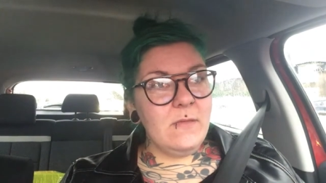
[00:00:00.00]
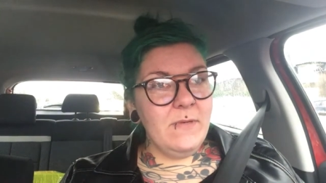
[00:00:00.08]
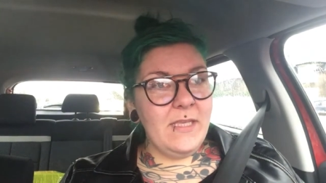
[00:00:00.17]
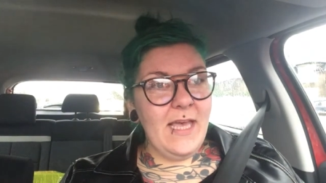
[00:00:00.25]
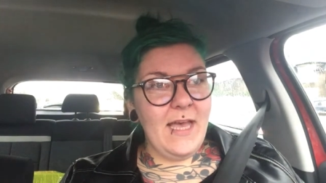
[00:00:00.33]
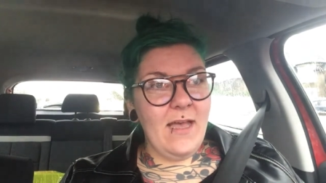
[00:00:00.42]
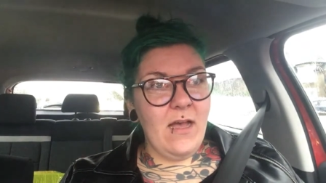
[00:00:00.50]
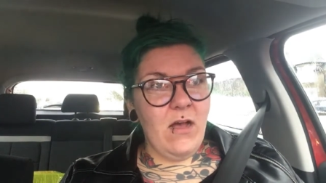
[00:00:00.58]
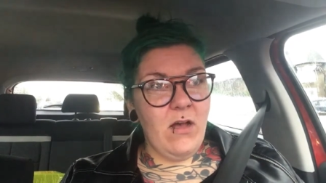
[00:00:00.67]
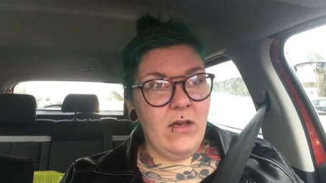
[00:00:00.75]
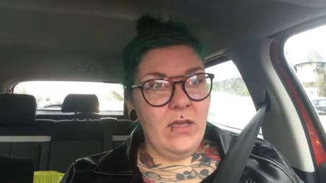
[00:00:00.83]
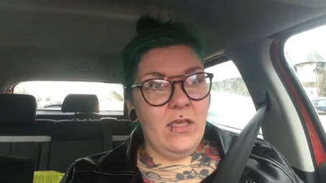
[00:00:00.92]
But yeah,
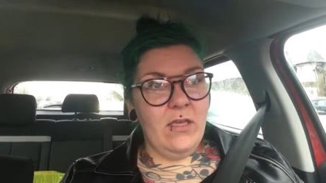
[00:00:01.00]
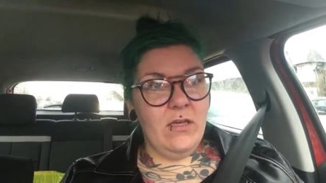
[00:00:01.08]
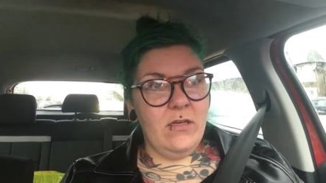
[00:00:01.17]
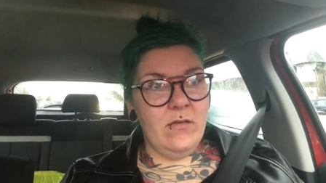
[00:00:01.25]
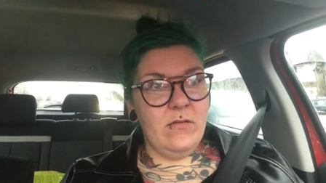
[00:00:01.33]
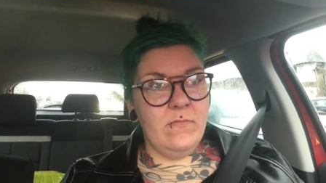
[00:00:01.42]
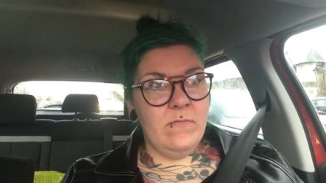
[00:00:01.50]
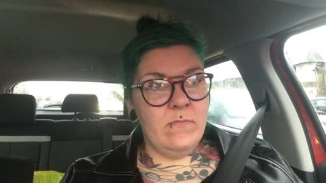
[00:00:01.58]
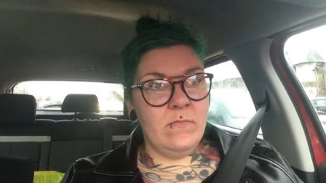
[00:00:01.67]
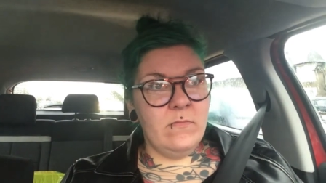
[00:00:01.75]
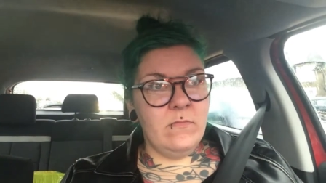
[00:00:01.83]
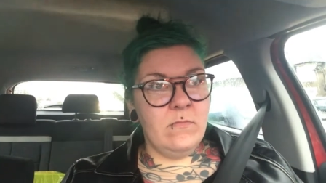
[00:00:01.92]
I,
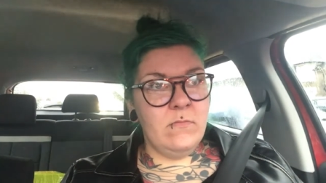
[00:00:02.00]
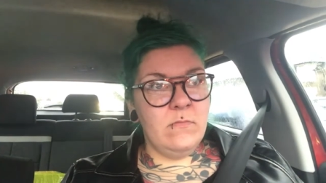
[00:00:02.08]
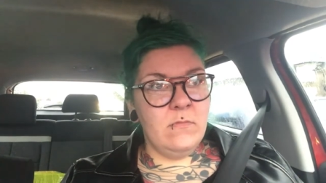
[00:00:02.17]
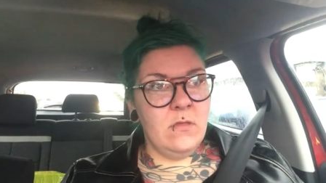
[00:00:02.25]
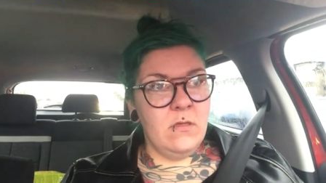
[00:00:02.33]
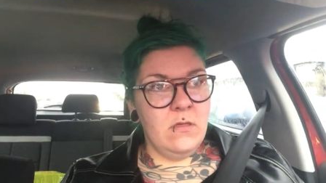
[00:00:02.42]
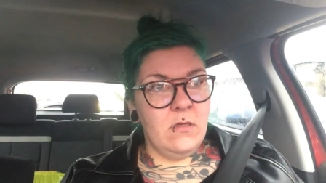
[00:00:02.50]
uh,